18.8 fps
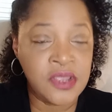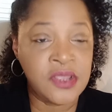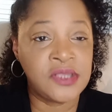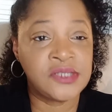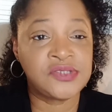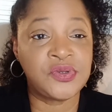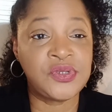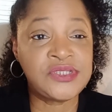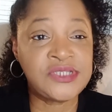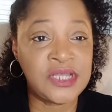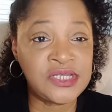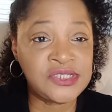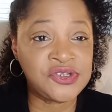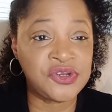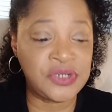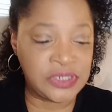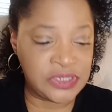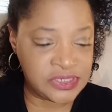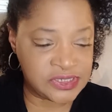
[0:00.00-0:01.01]
So he tells her
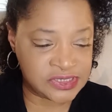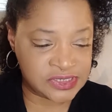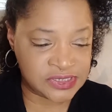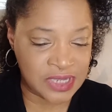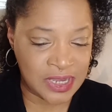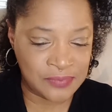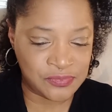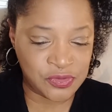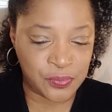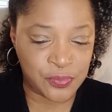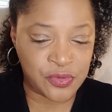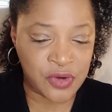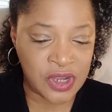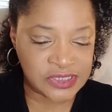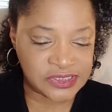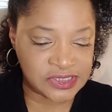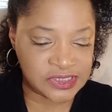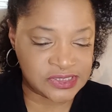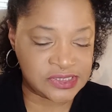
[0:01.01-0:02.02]
he needs time to
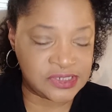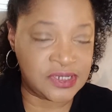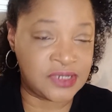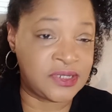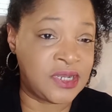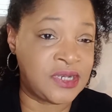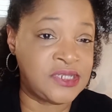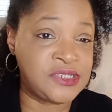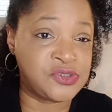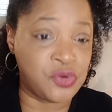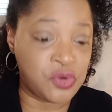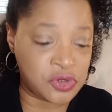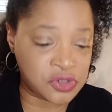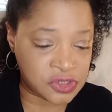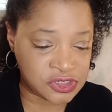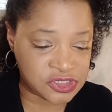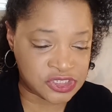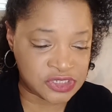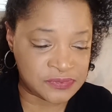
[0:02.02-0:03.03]
process it, and that he's going
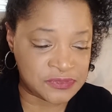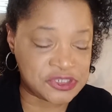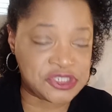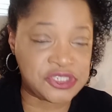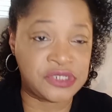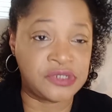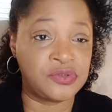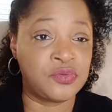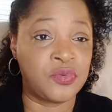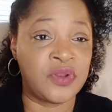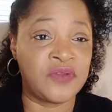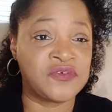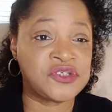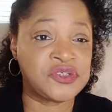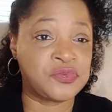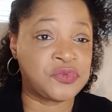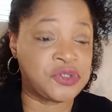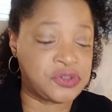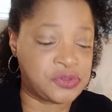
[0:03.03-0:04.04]
to the gym and she can do whatever
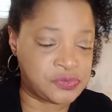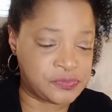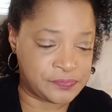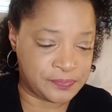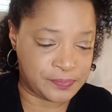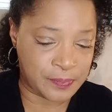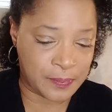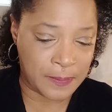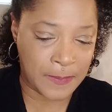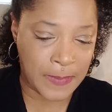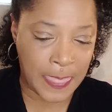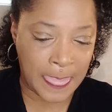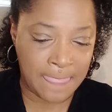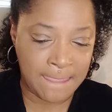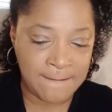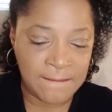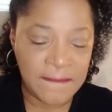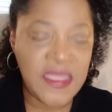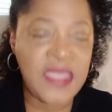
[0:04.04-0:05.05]
she wants to do.
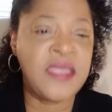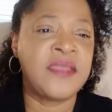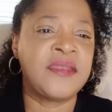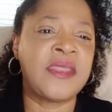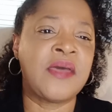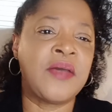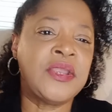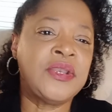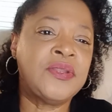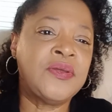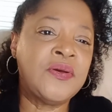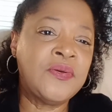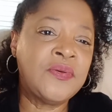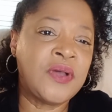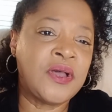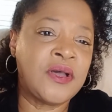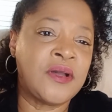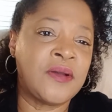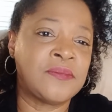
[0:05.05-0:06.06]
Now, I
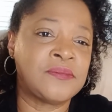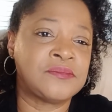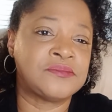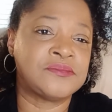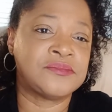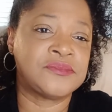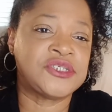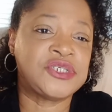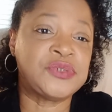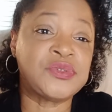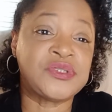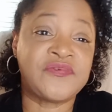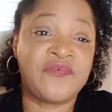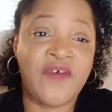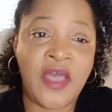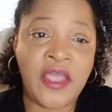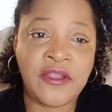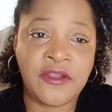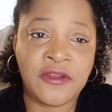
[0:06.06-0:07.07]
know she was
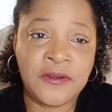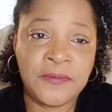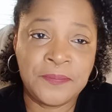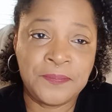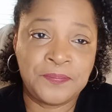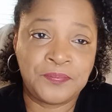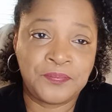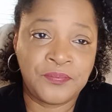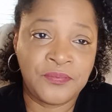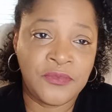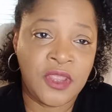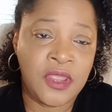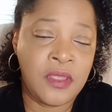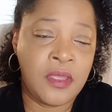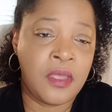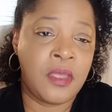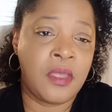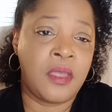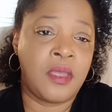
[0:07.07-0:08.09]
fired,
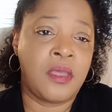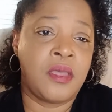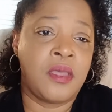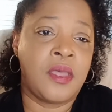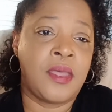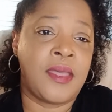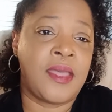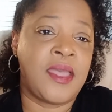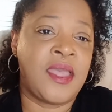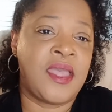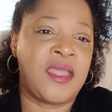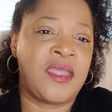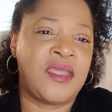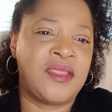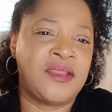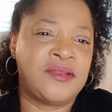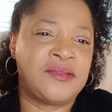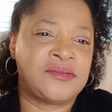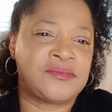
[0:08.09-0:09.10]

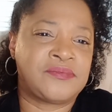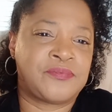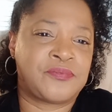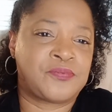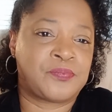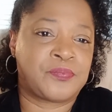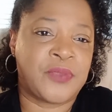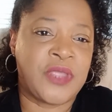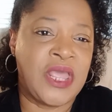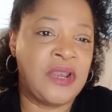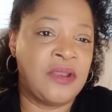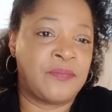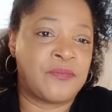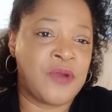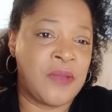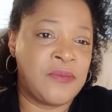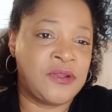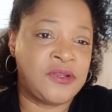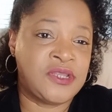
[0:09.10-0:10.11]
and Caleb
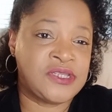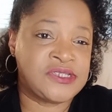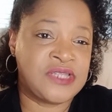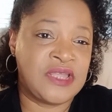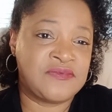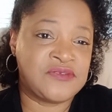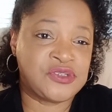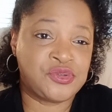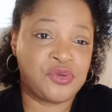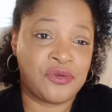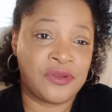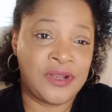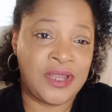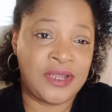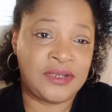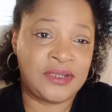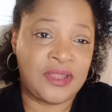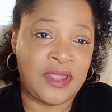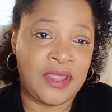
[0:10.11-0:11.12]
probably doesn't have a
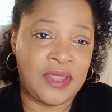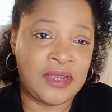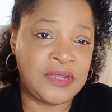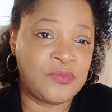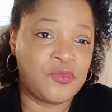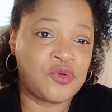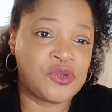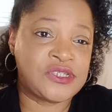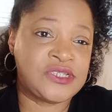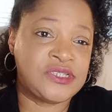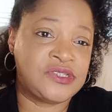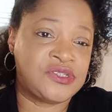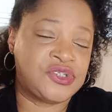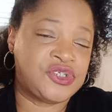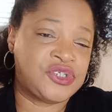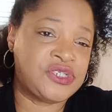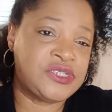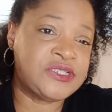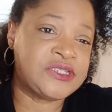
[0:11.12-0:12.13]
storyline anymore since
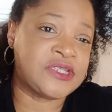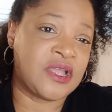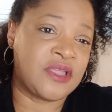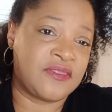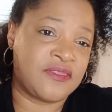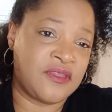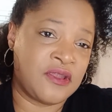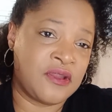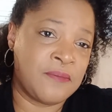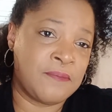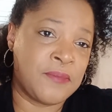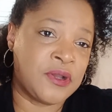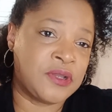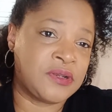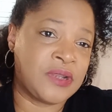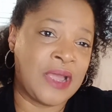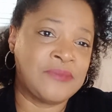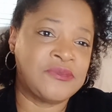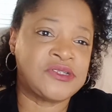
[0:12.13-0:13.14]
she's not there,
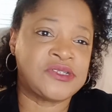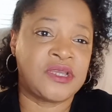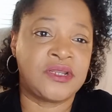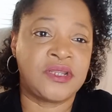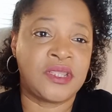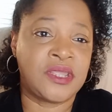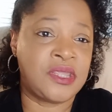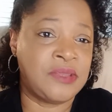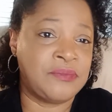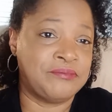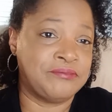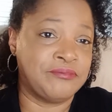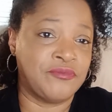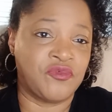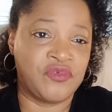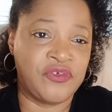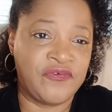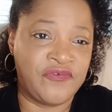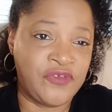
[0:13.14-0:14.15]
but I'm just going to keep
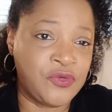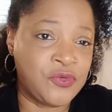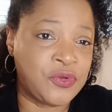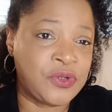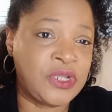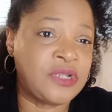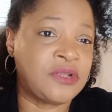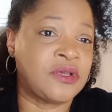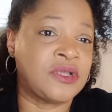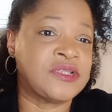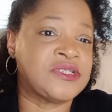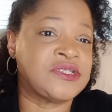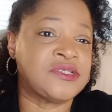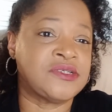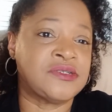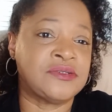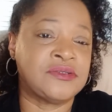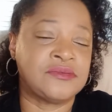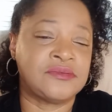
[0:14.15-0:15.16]
reviewing it
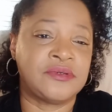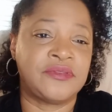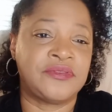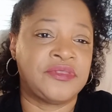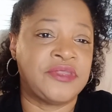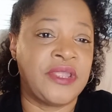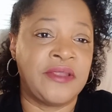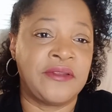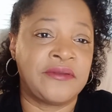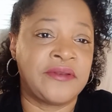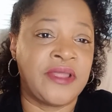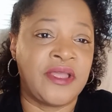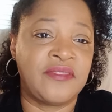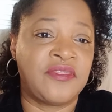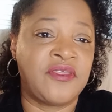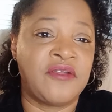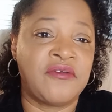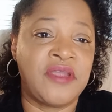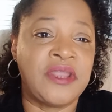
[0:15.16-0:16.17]
until they're
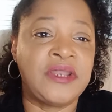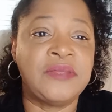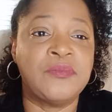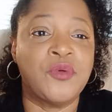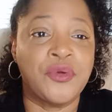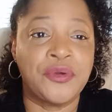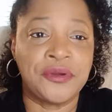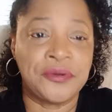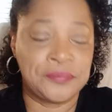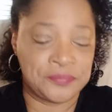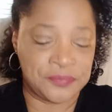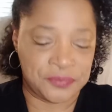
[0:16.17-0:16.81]
not there anymore.